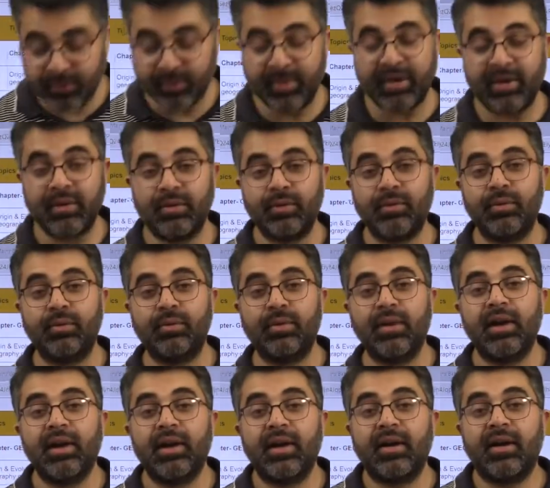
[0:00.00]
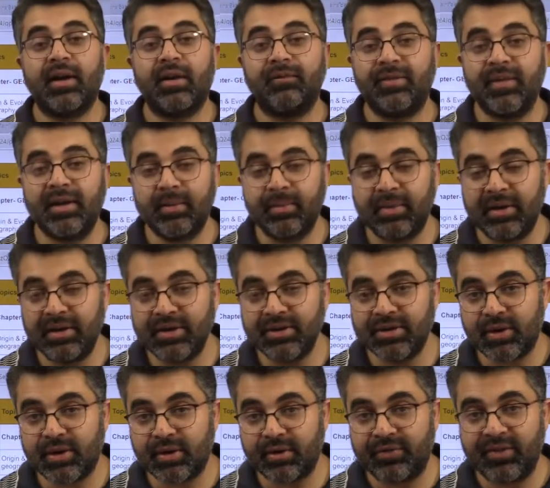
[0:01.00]
make you comfortable in
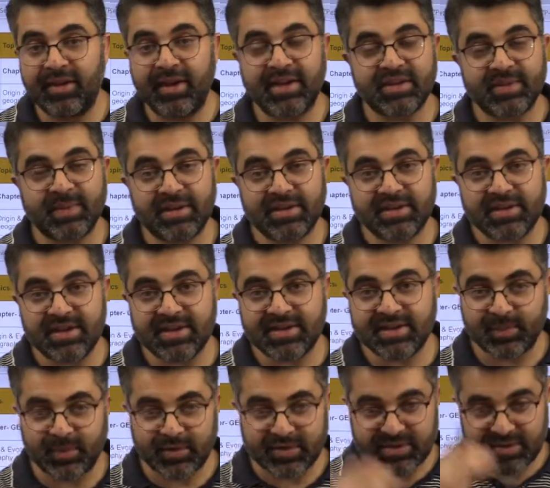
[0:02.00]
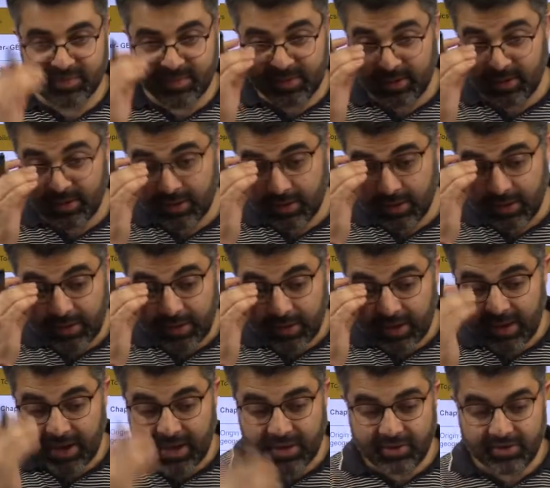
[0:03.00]
geography as much as possible
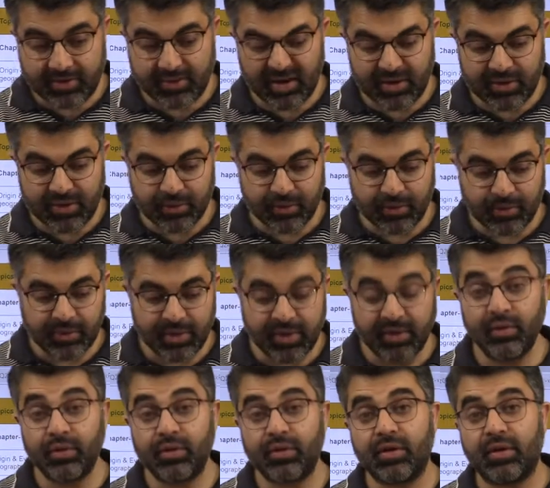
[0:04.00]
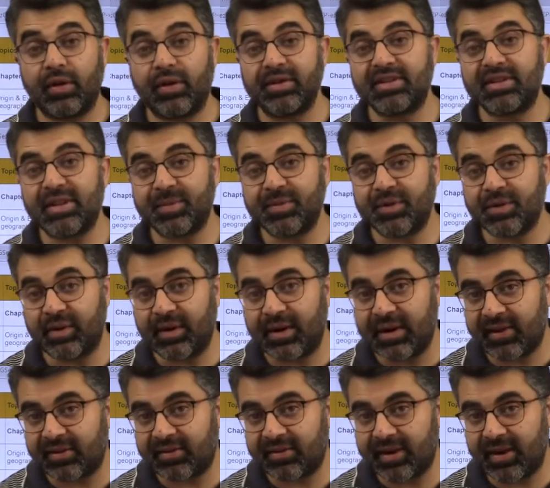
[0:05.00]
and try to give you the conceptual
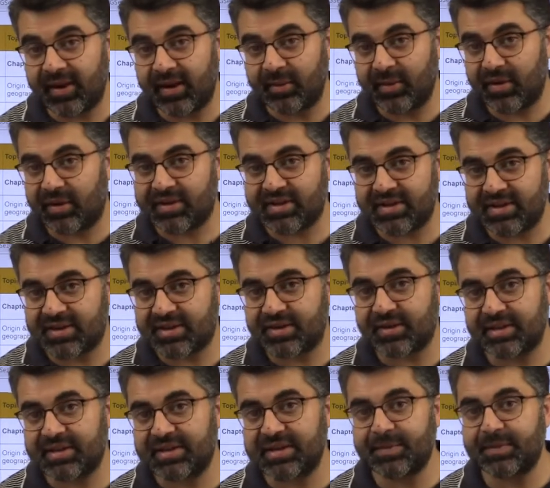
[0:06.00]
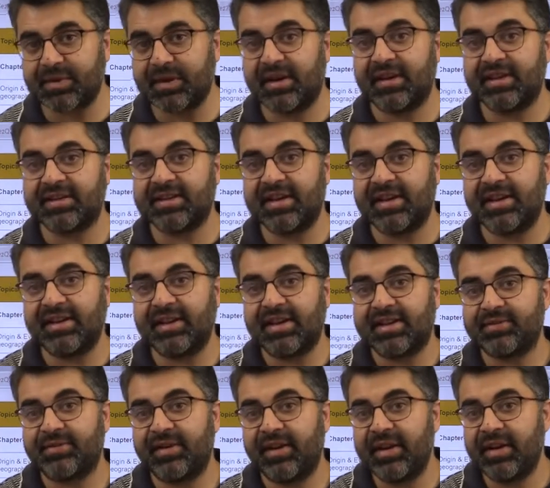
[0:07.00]
understanding, because it's conceptual understanding
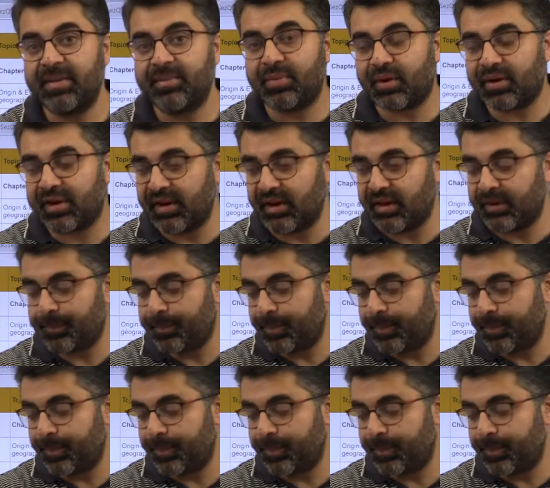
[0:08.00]
that's very important.